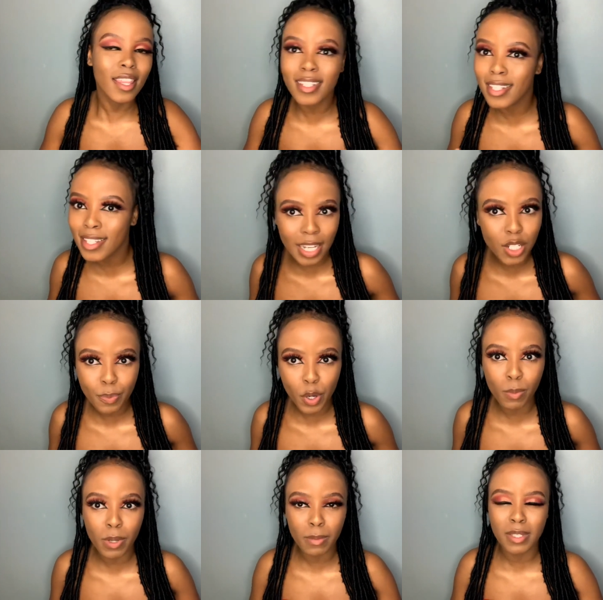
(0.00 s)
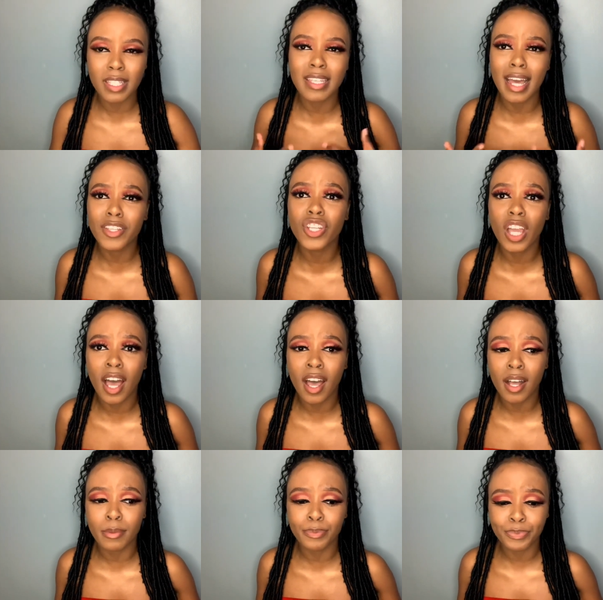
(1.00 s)
such problems such
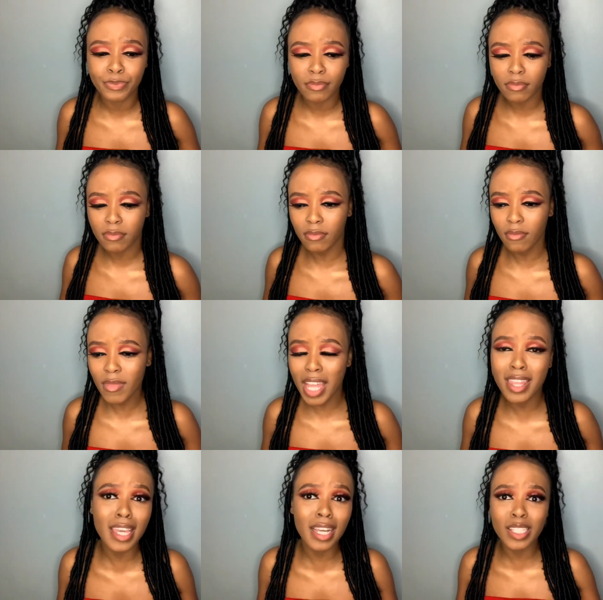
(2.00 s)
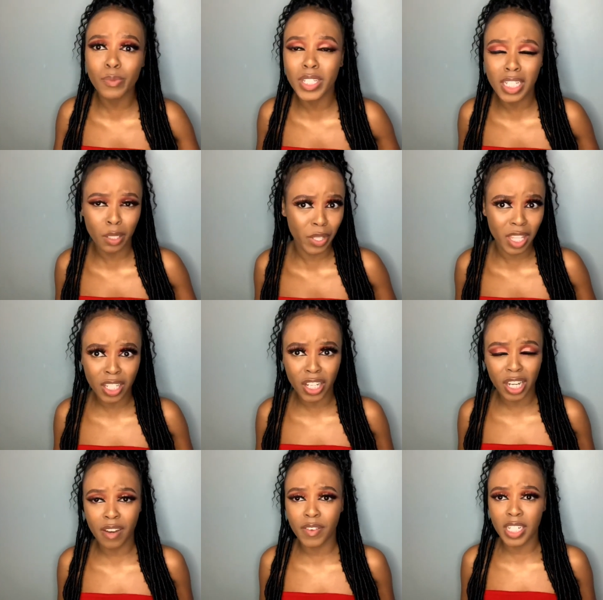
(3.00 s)
um things we deal with each
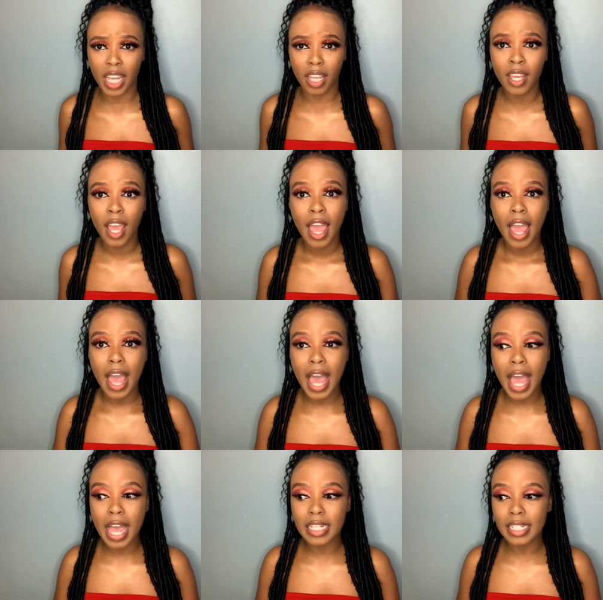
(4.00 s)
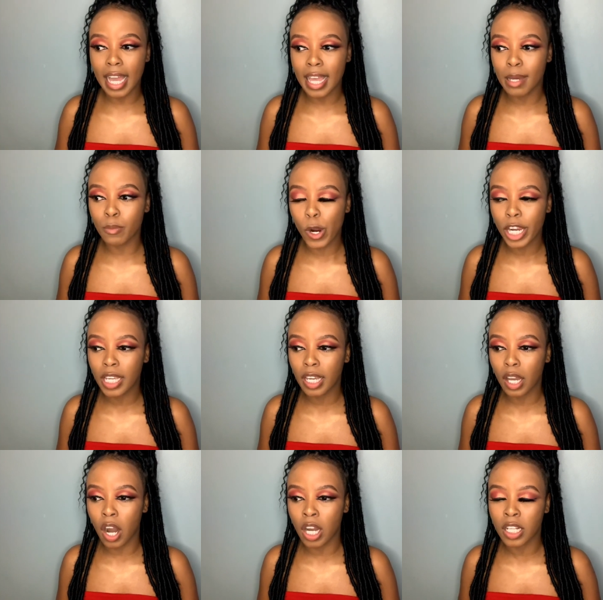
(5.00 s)
and every day and i am
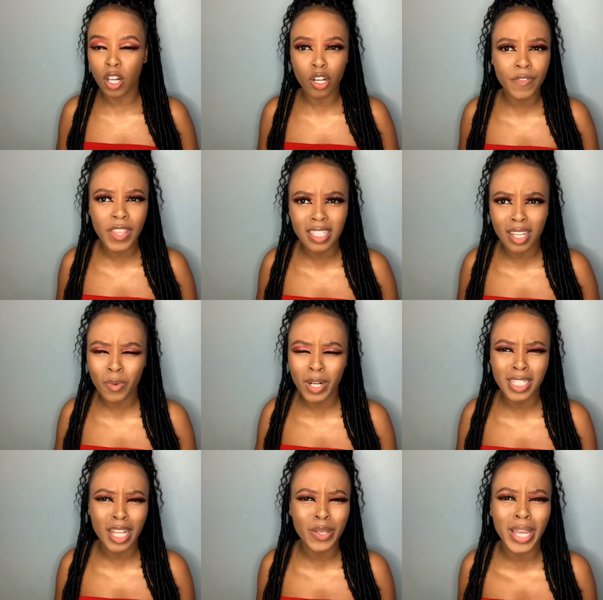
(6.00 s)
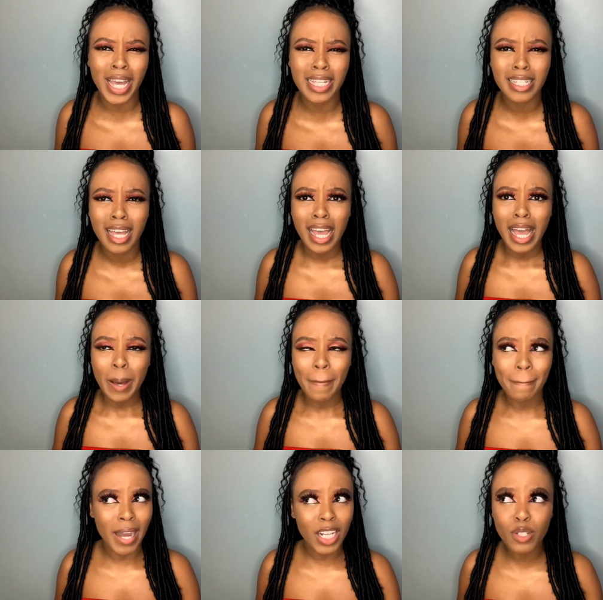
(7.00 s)
working on a lot of things i don't want to tell you guys
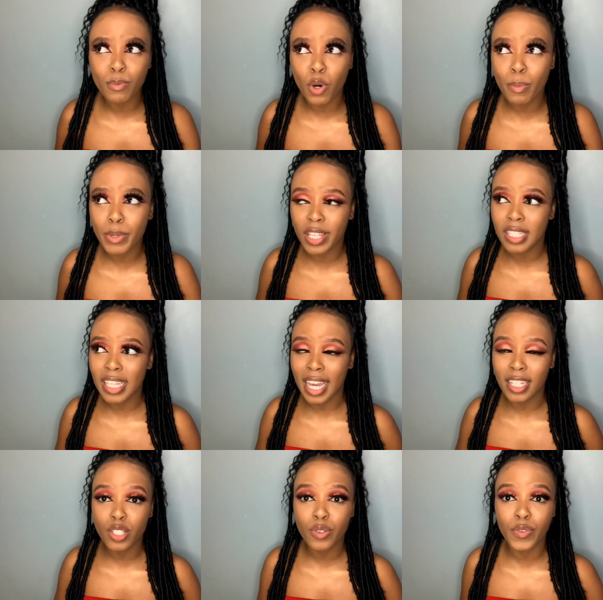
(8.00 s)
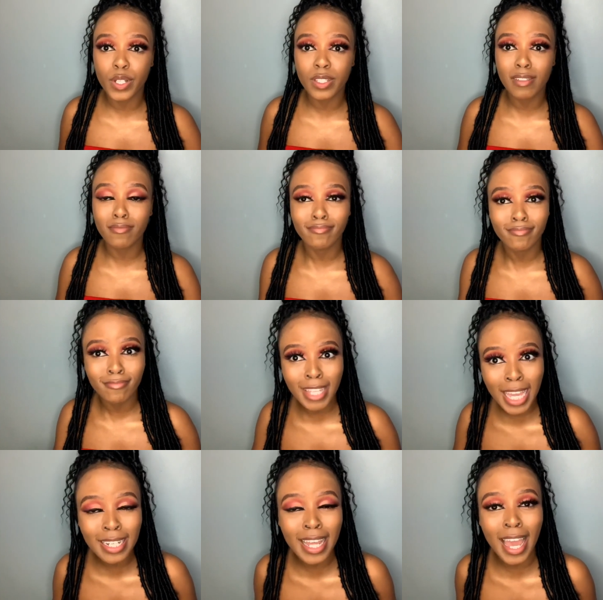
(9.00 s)
much more because i need to first
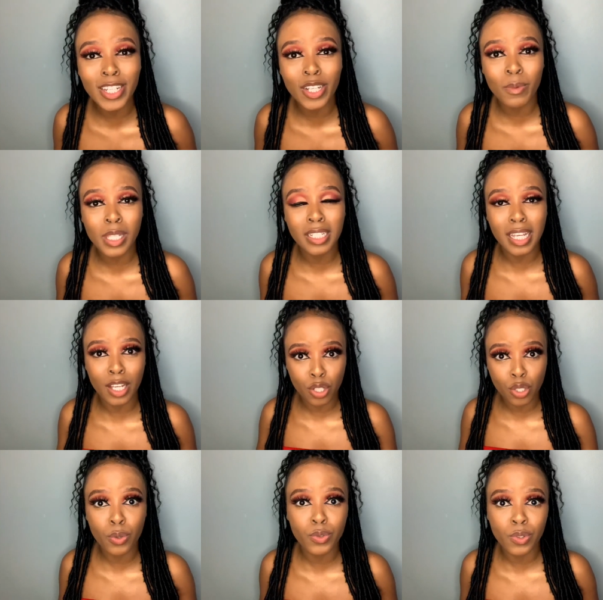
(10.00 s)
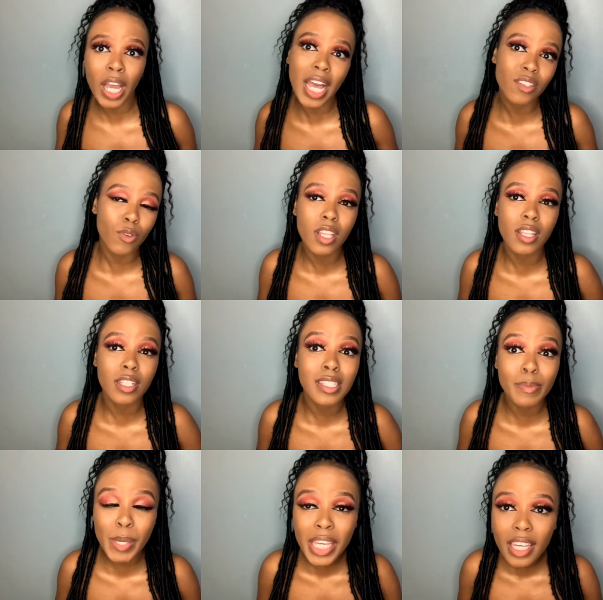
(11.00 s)
get in action with it and show you guys rather than
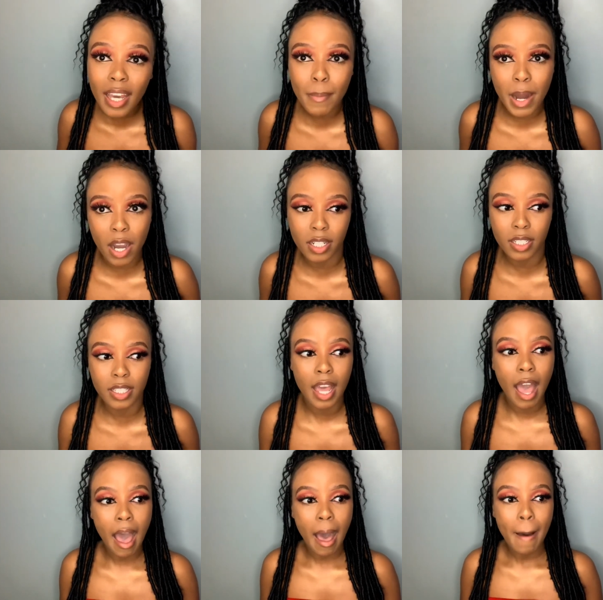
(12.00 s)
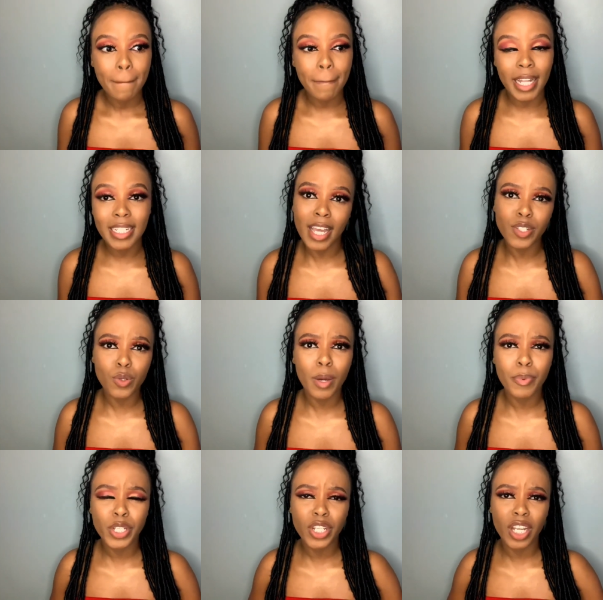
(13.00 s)
speaking about it but i do
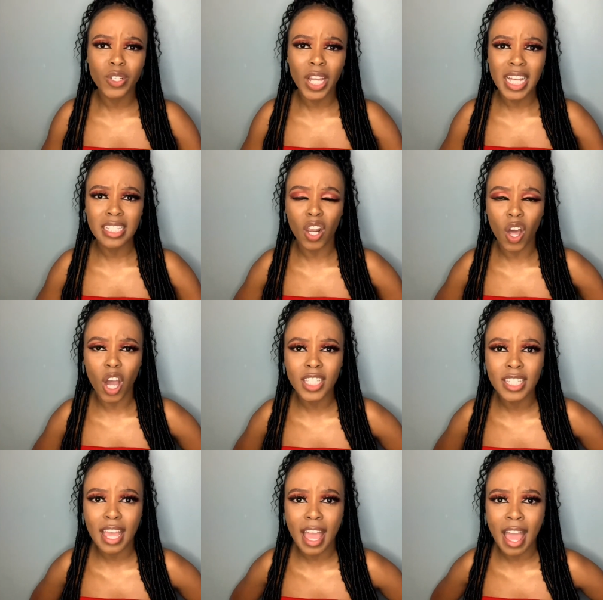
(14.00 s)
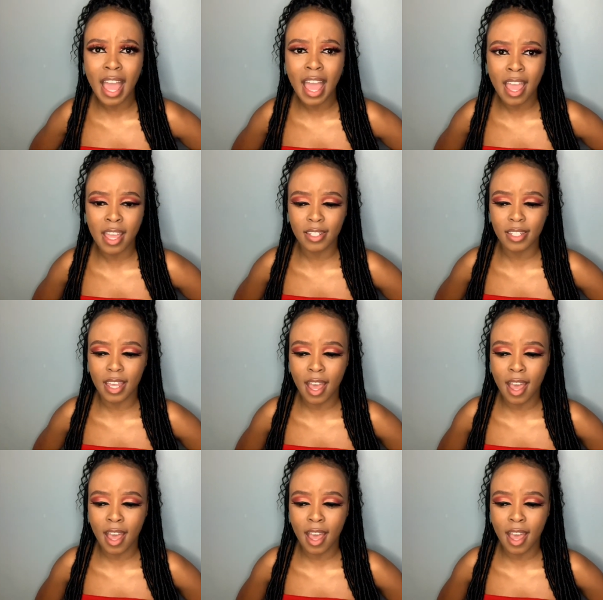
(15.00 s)
appreciate you guys a lot and